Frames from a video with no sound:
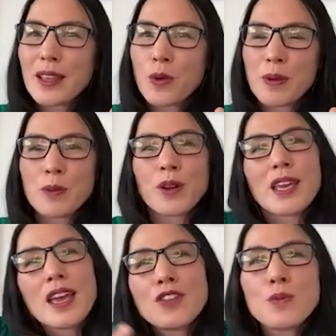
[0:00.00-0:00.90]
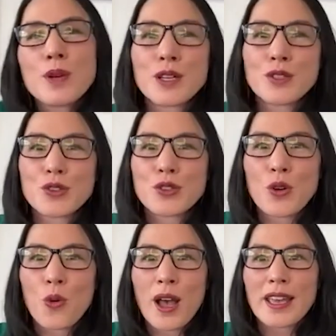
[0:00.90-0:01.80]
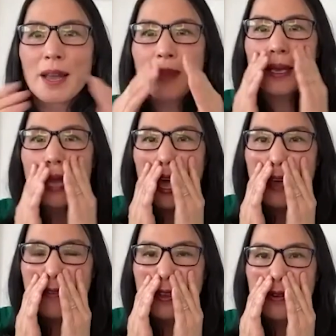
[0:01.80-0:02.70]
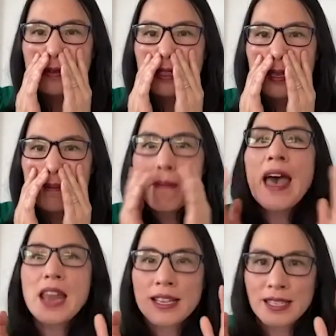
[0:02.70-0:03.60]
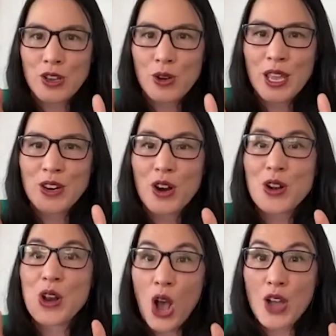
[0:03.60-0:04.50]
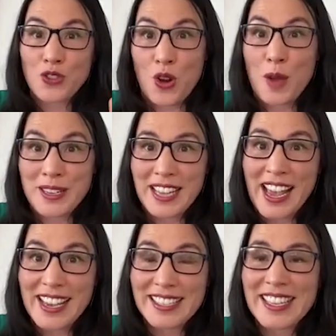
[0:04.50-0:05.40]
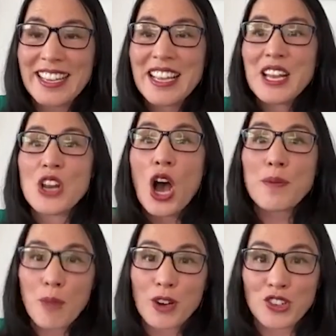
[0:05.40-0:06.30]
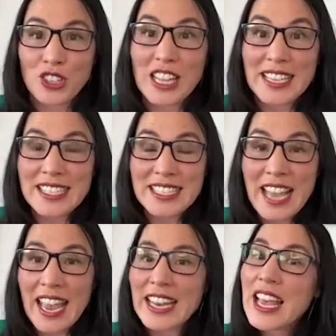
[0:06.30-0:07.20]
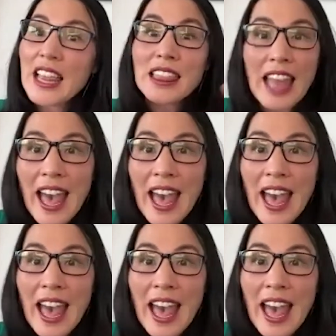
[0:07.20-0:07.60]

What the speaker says: I mean, I feel like when people are like, Asian Americans are so quiet, I'm like, have you like met us though in our non-traumatized, non-marginalized state?